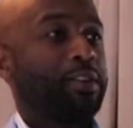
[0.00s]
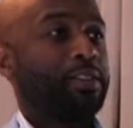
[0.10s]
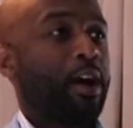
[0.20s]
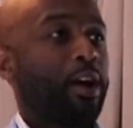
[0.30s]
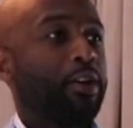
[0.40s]

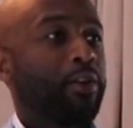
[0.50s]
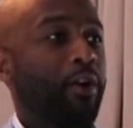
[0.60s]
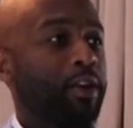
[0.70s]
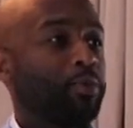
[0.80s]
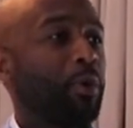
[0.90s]
design.
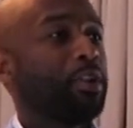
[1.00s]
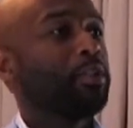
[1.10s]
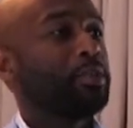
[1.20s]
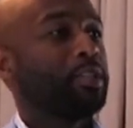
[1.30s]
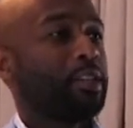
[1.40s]
It's one of
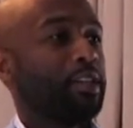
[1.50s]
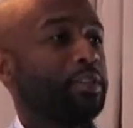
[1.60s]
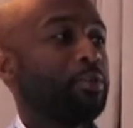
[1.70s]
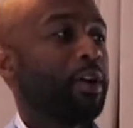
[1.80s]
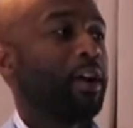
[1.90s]
those
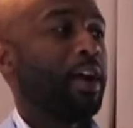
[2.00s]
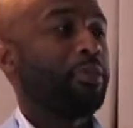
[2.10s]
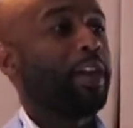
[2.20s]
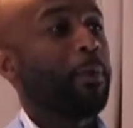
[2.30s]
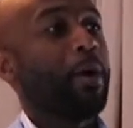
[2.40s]
things where I
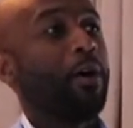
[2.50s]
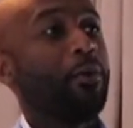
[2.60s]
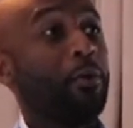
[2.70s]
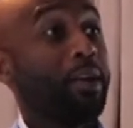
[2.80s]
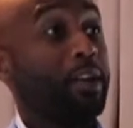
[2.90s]
think about
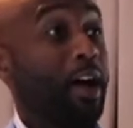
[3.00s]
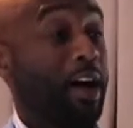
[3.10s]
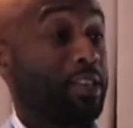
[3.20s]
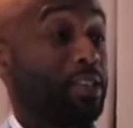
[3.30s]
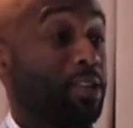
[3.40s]
when
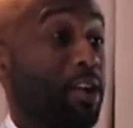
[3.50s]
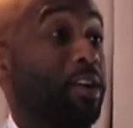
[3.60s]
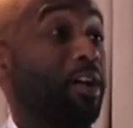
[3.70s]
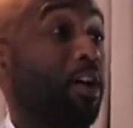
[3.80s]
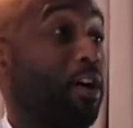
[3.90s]
I
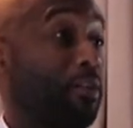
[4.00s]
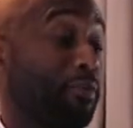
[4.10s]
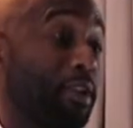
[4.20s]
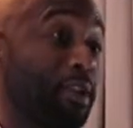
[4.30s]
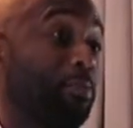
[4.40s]
started off
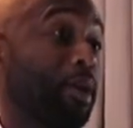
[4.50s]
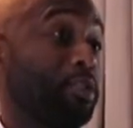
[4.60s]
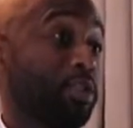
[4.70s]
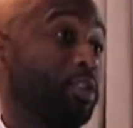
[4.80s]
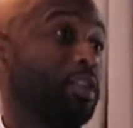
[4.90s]
in my
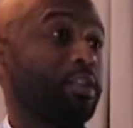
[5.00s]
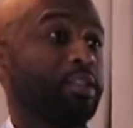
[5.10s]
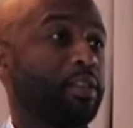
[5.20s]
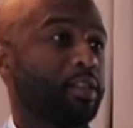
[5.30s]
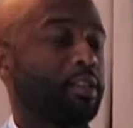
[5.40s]
journey in
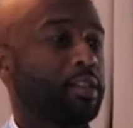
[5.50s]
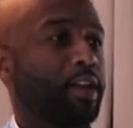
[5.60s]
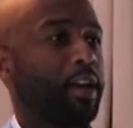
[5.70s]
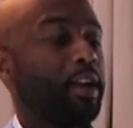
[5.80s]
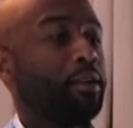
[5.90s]
interior
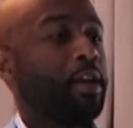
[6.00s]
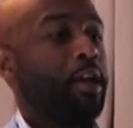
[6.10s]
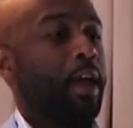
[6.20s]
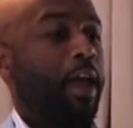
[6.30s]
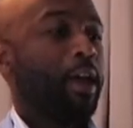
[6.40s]
designing.
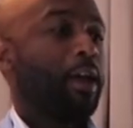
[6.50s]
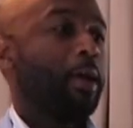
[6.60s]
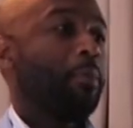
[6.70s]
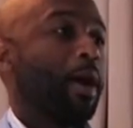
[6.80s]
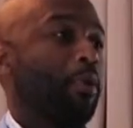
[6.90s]

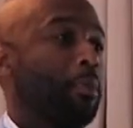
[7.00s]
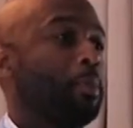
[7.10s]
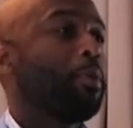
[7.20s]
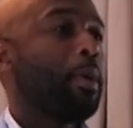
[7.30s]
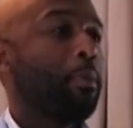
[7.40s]
And I
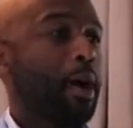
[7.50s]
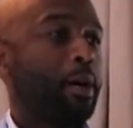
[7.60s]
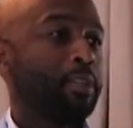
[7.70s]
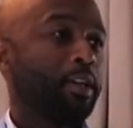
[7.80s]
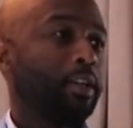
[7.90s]
remember my
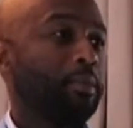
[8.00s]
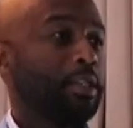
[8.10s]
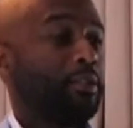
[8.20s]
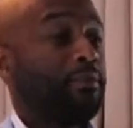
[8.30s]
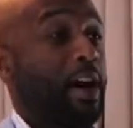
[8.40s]
mom telling me
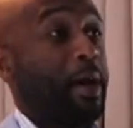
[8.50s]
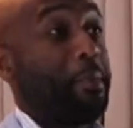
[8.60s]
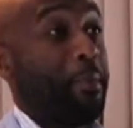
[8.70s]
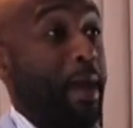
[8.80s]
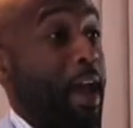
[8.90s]
to find
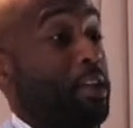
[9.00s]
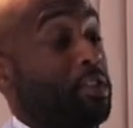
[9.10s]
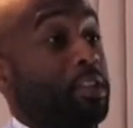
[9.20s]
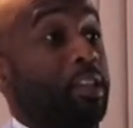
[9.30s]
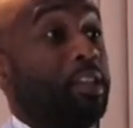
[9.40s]
my
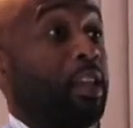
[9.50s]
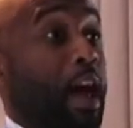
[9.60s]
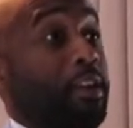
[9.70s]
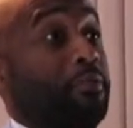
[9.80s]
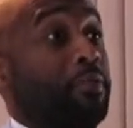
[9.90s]
passion in
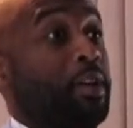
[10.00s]
life.